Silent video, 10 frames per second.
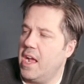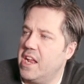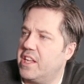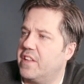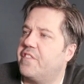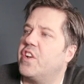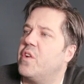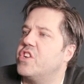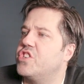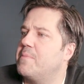In the
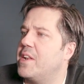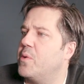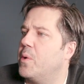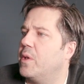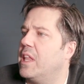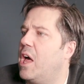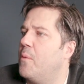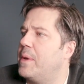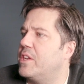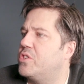configuration menu, it will
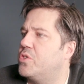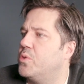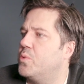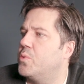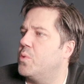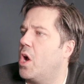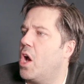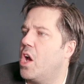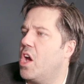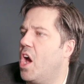allow me to
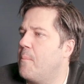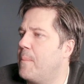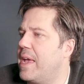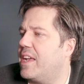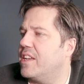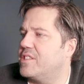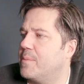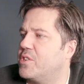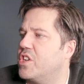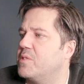make
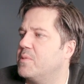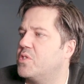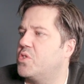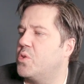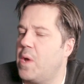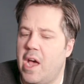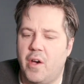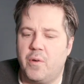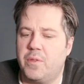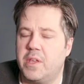some adjustments to
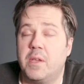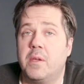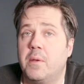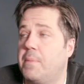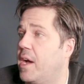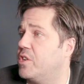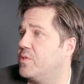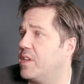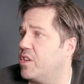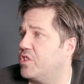how the
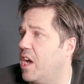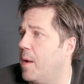PiJuice actually